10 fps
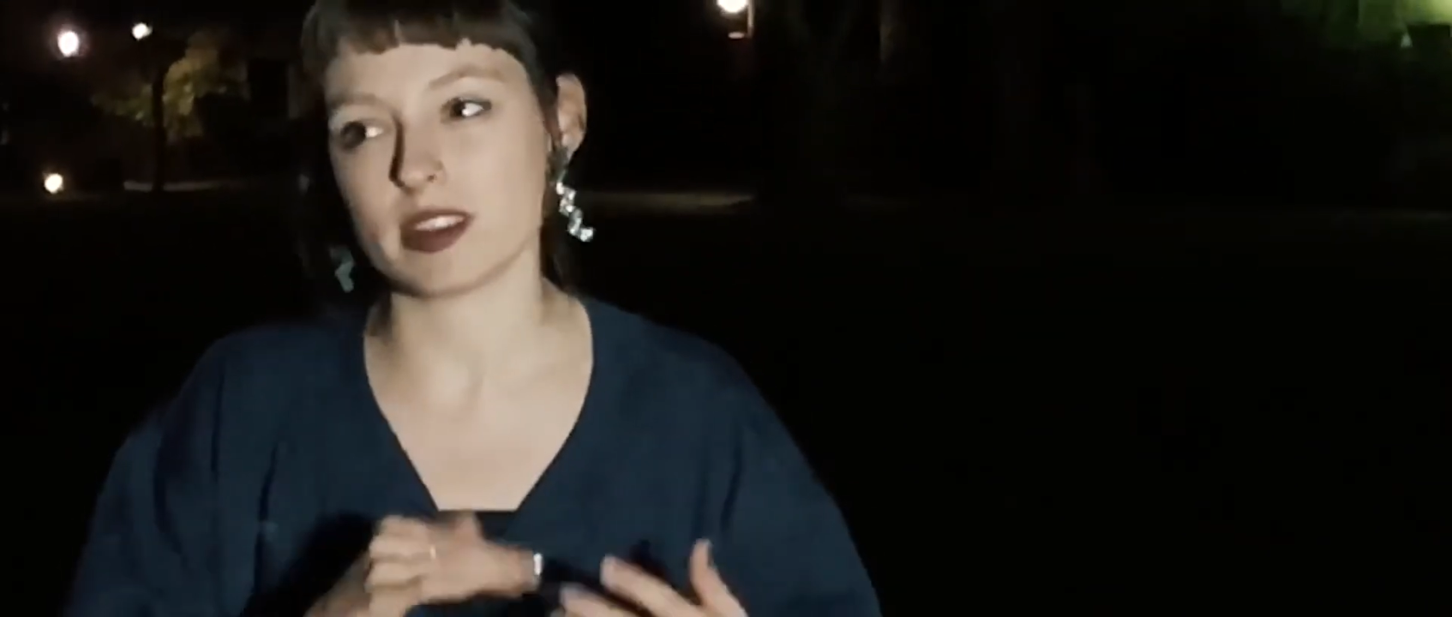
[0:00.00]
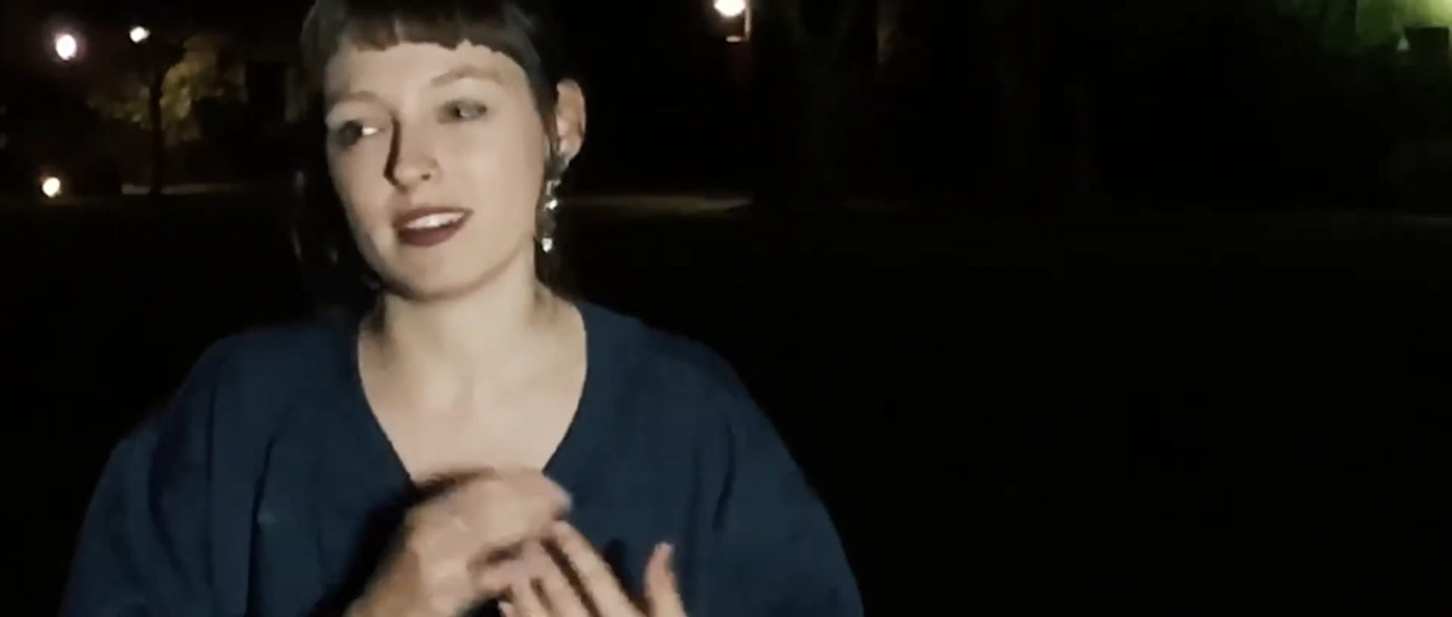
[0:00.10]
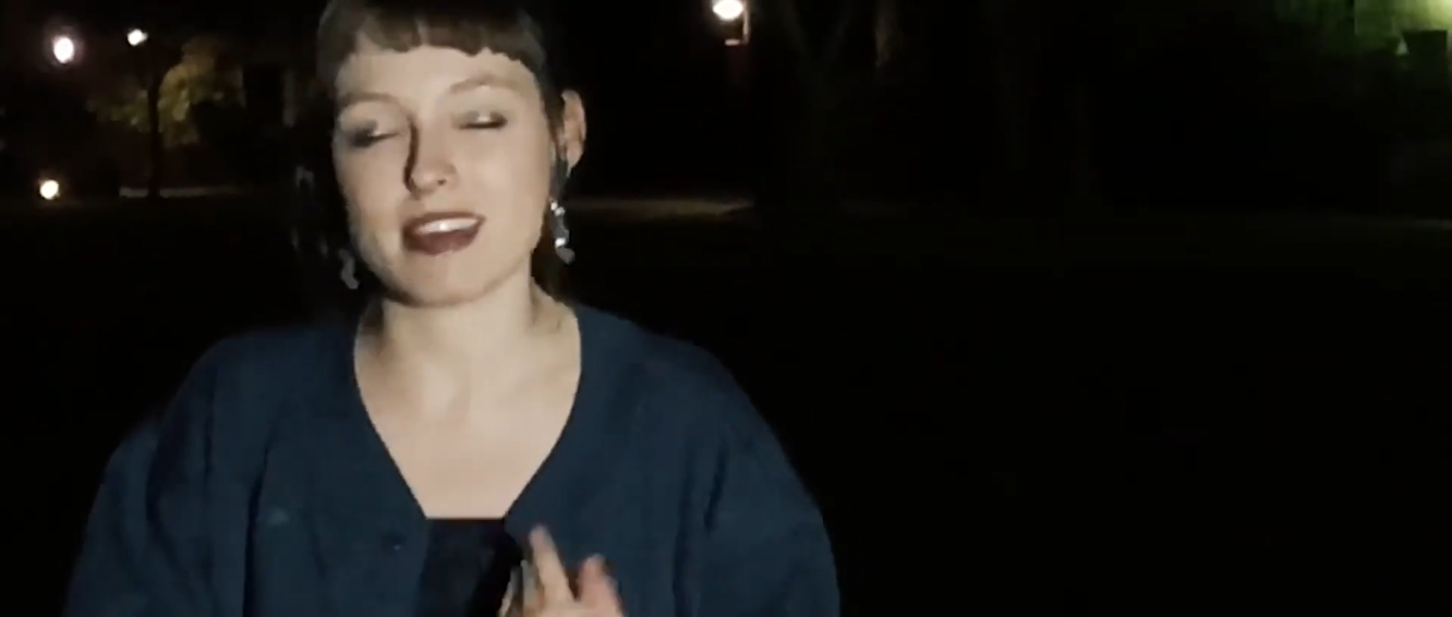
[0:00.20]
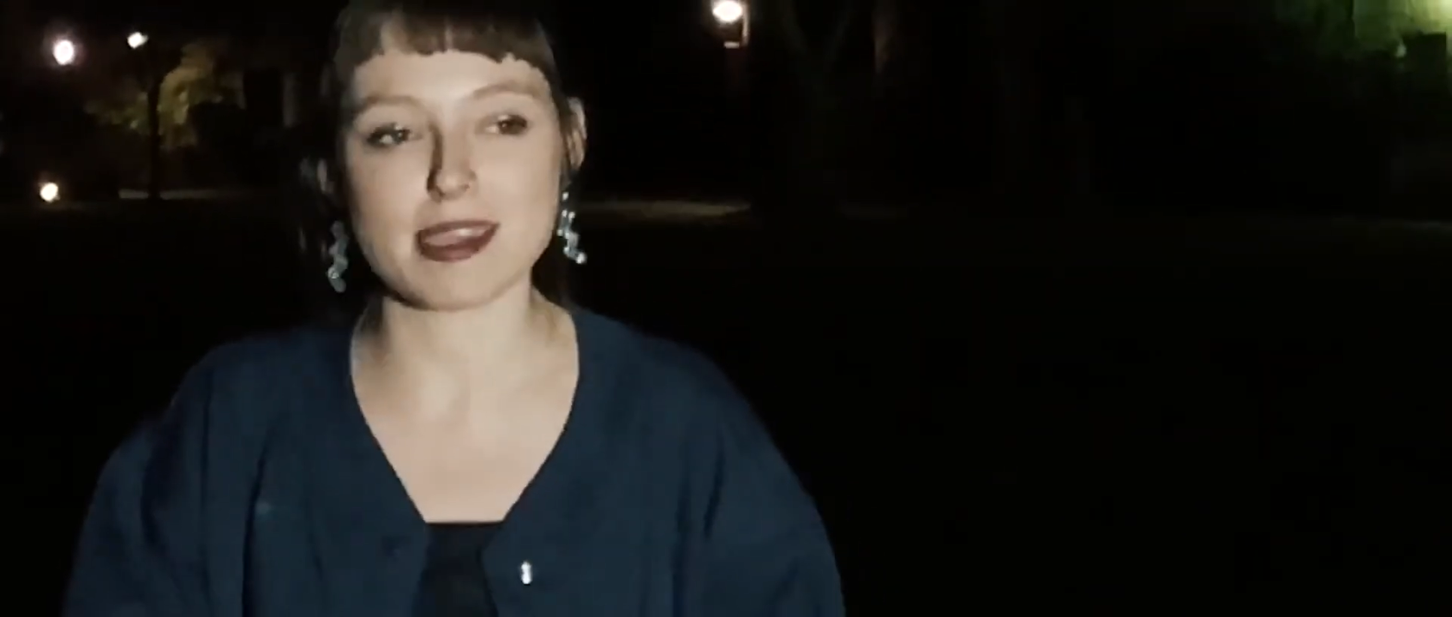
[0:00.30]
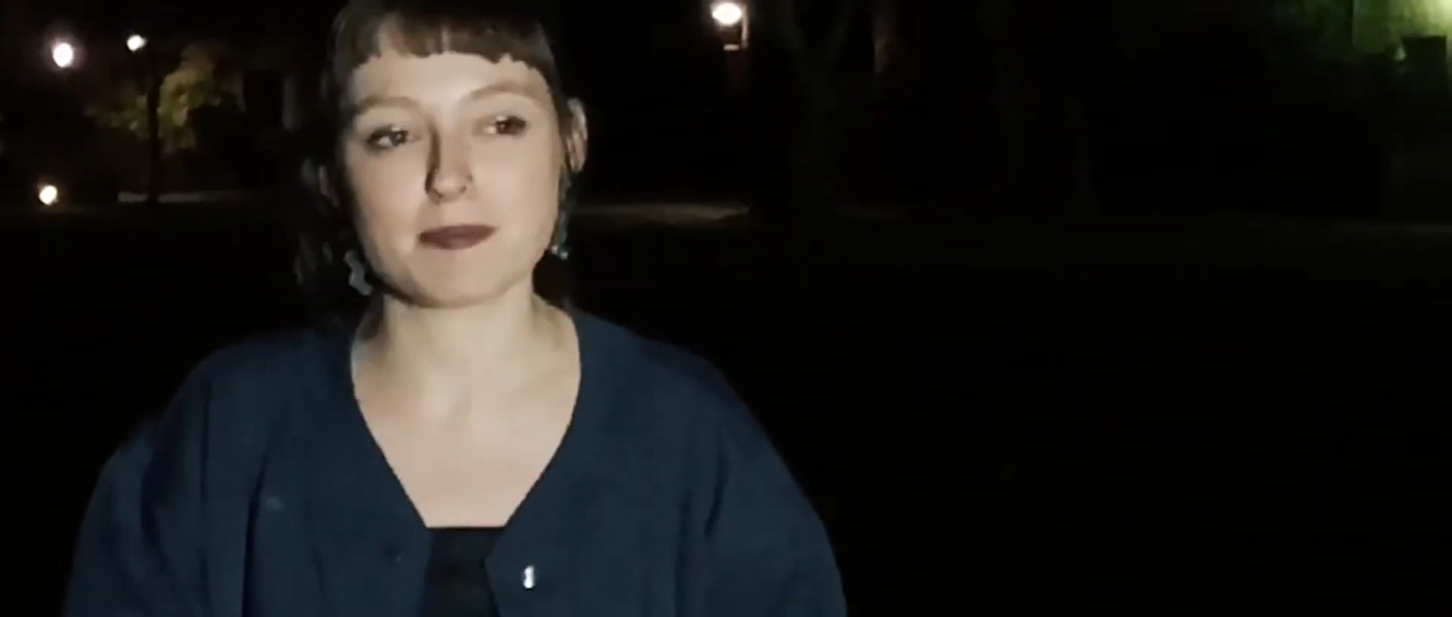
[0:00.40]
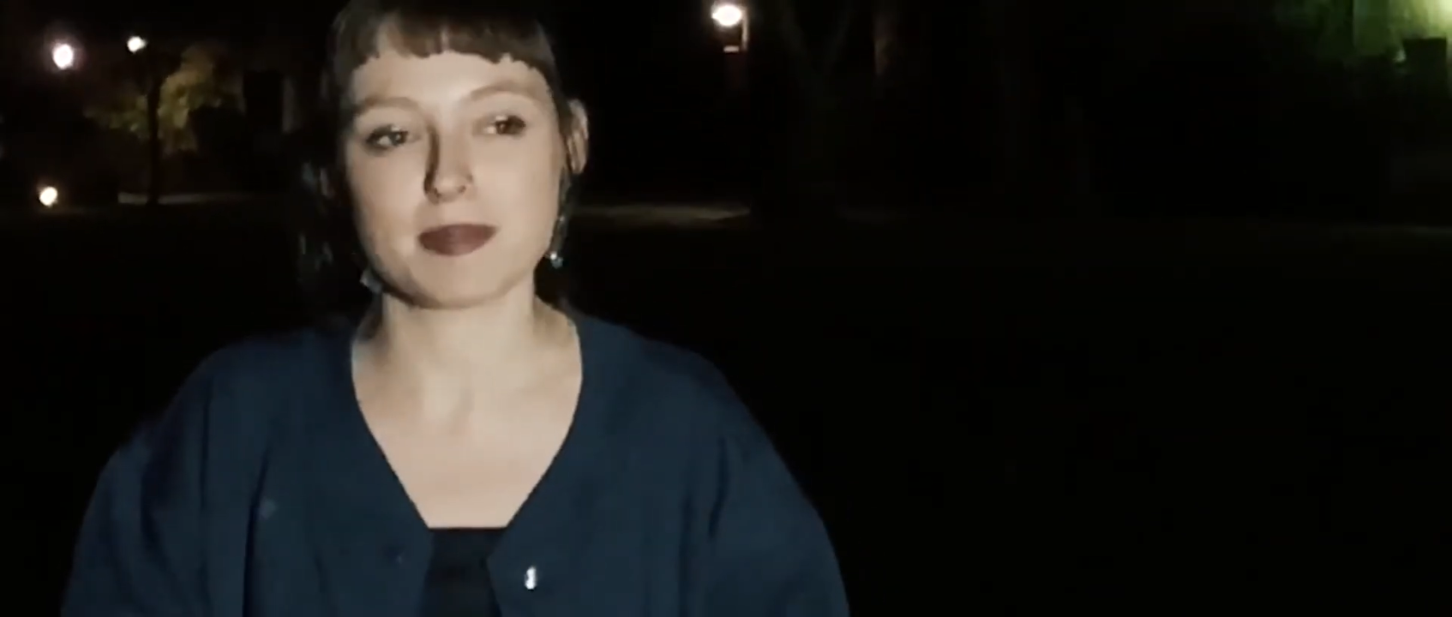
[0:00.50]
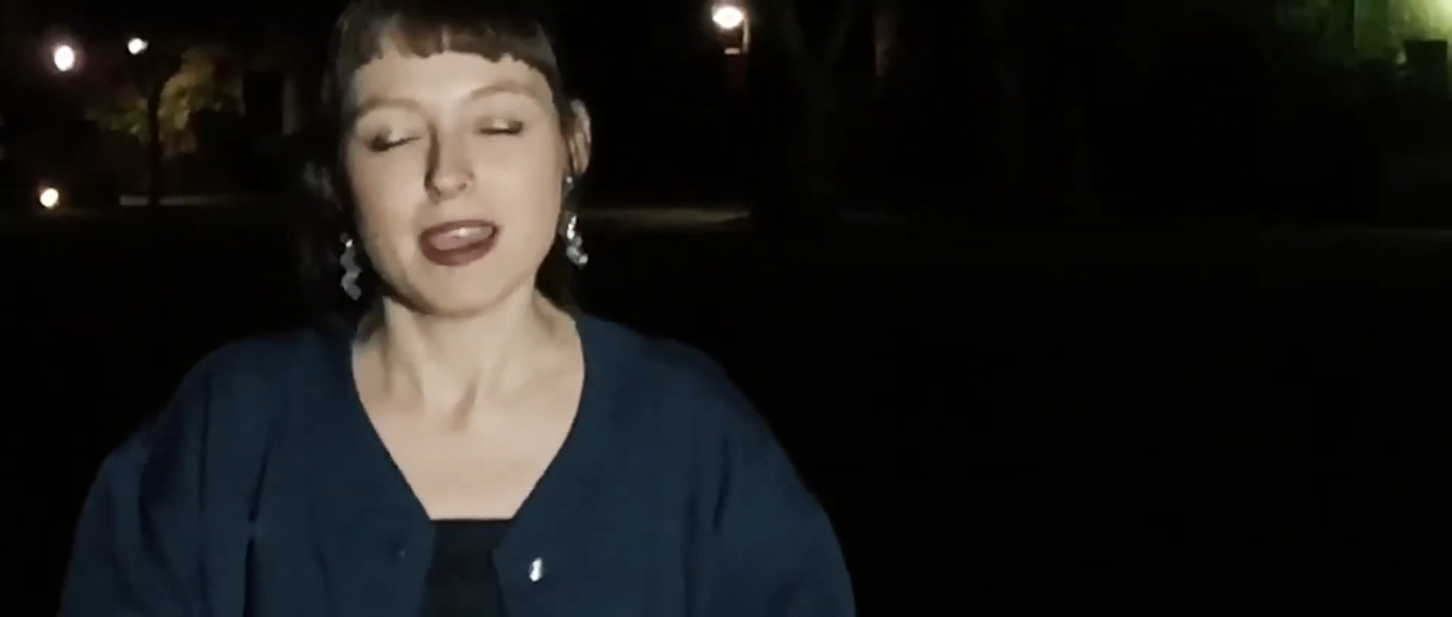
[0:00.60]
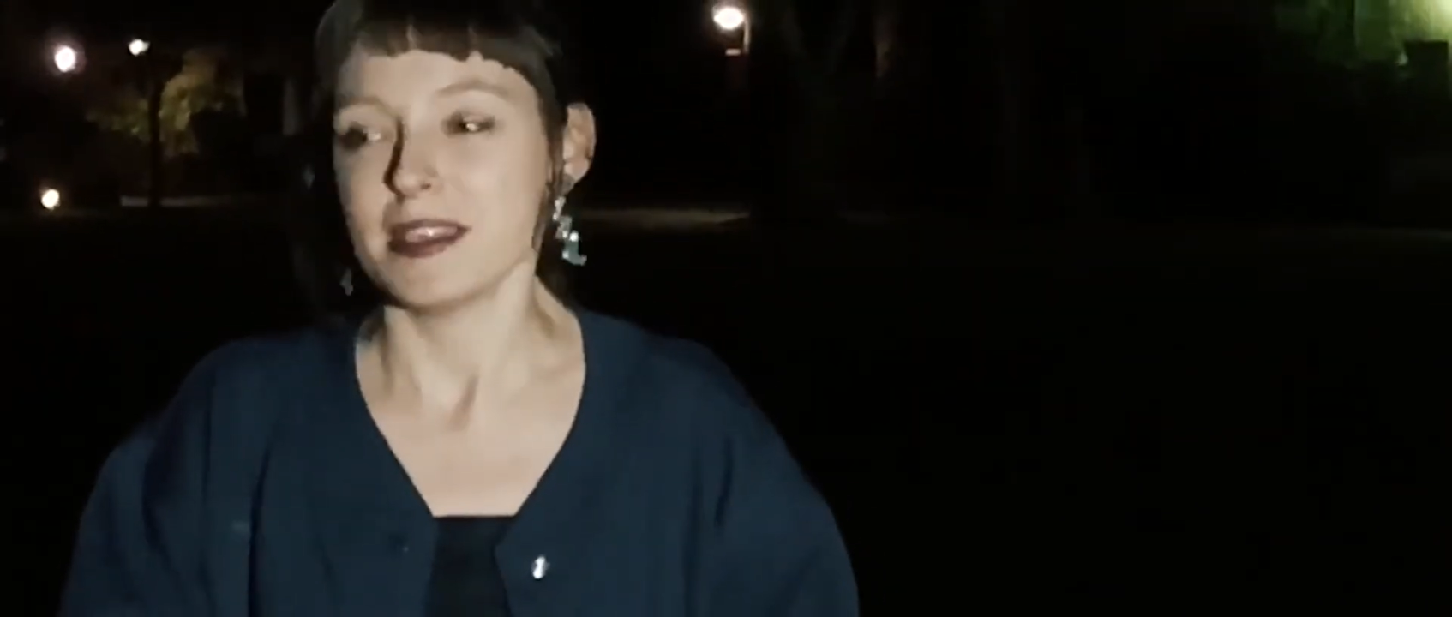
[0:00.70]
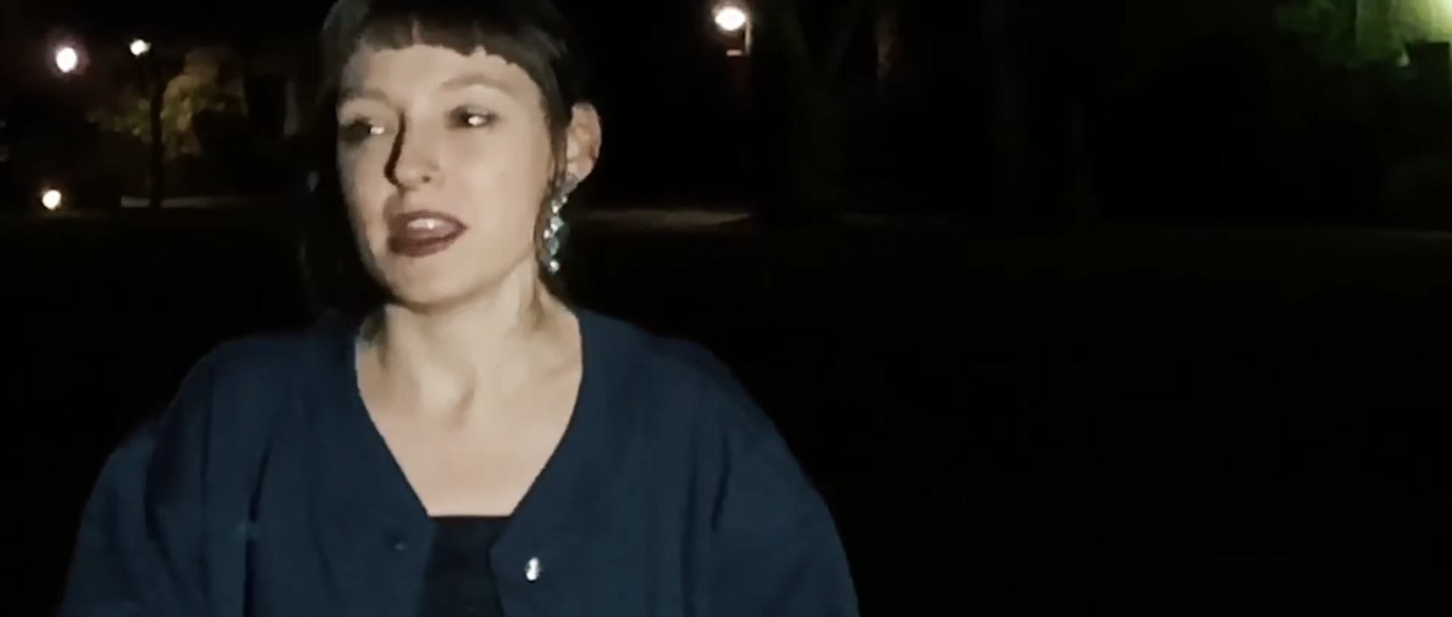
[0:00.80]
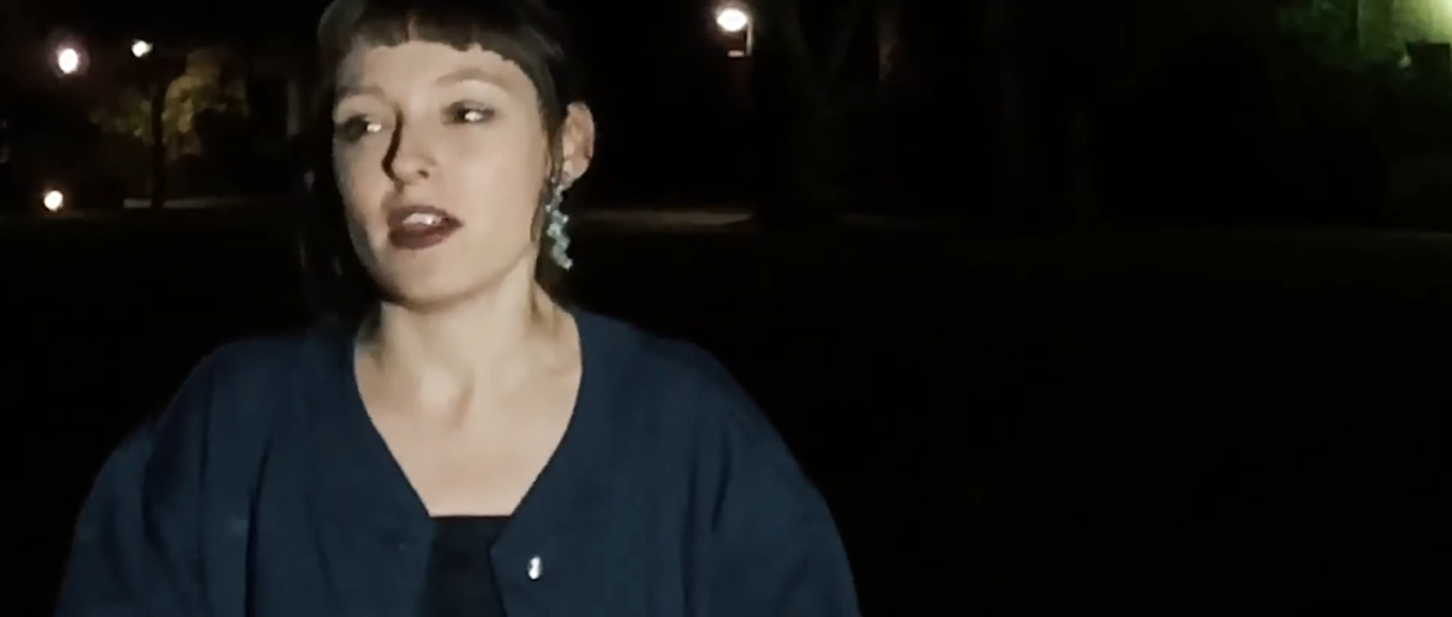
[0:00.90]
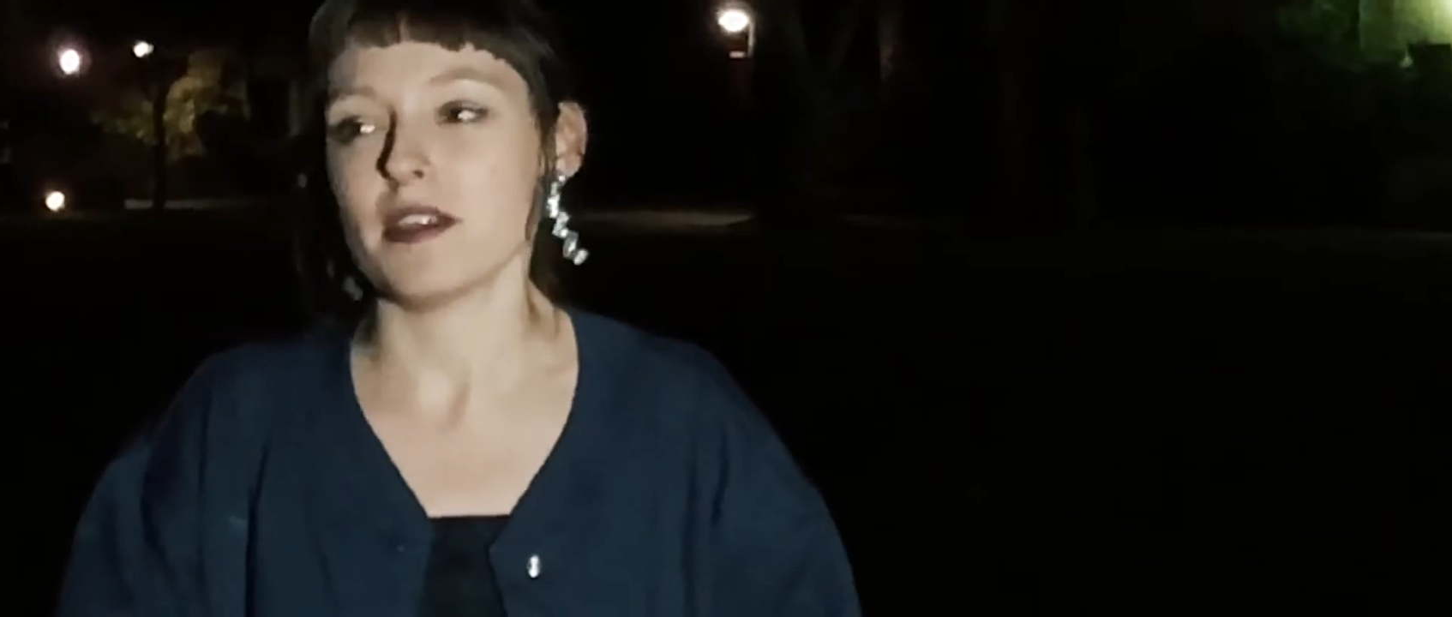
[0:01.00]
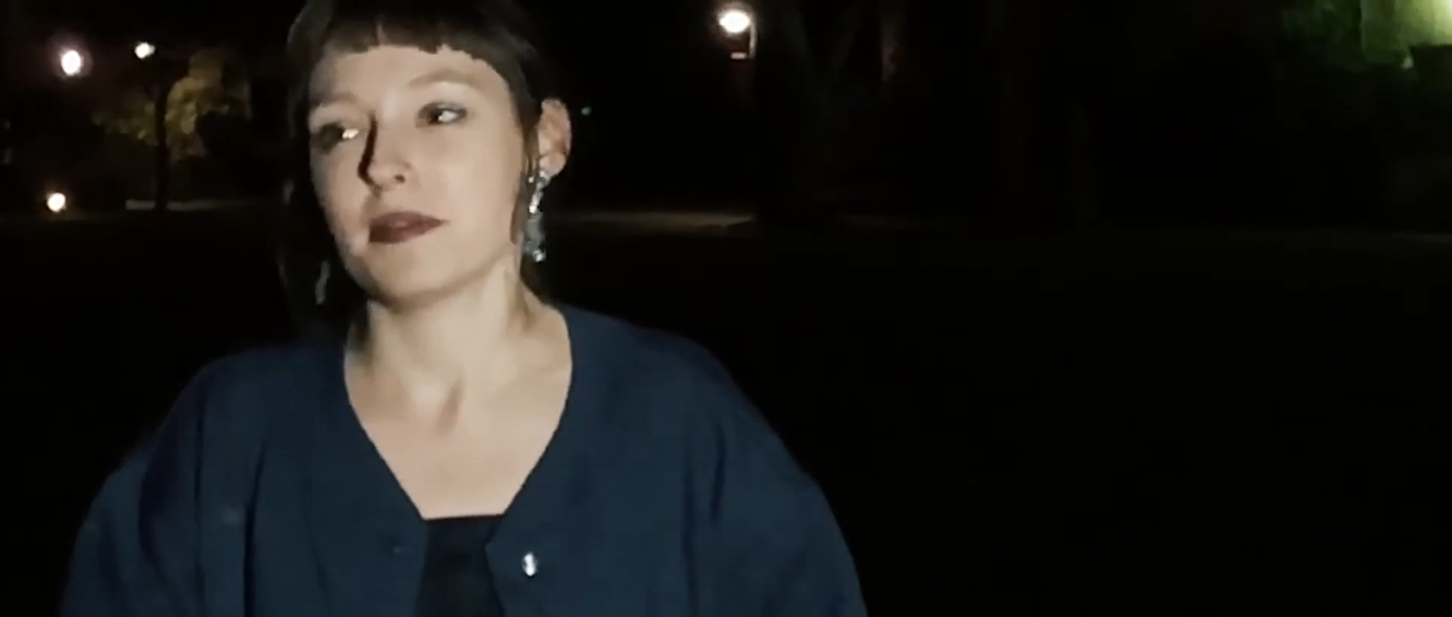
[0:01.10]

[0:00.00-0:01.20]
and